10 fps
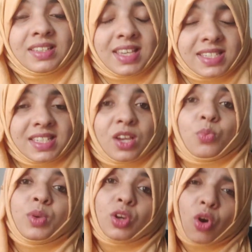Yes,
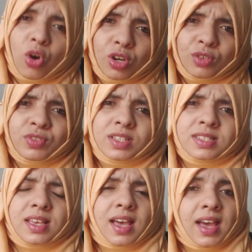we all of
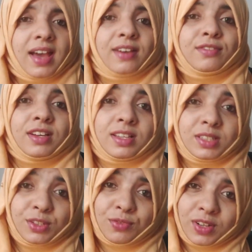us have
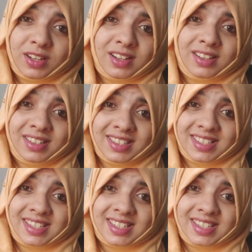different learning